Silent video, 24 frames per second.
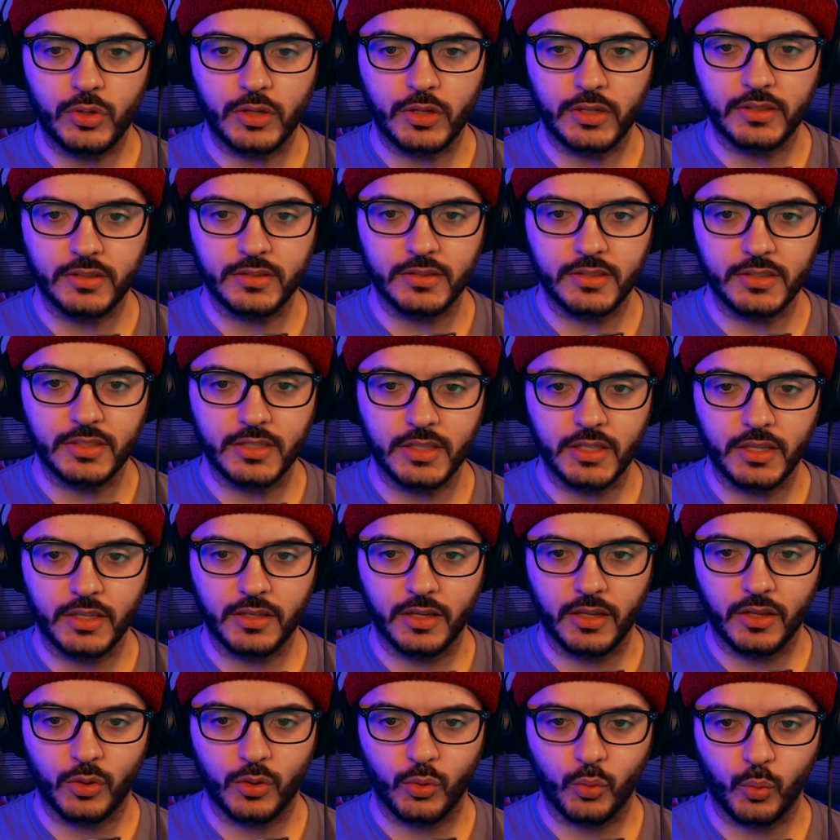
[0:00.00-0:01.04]
and see
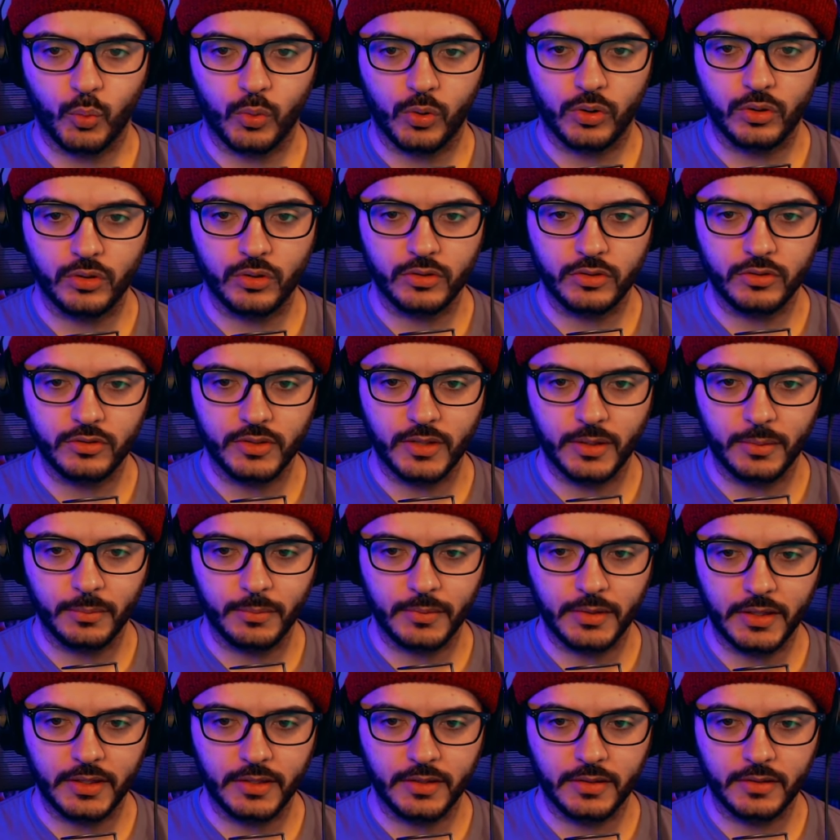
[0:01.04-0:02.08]
another world or
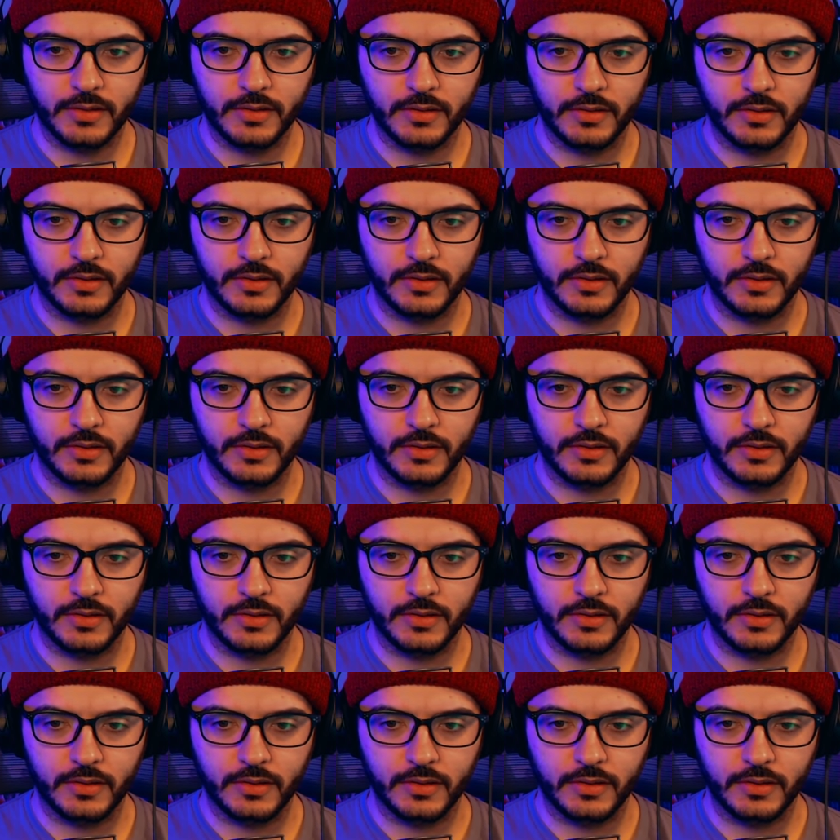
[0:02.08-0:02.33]
something?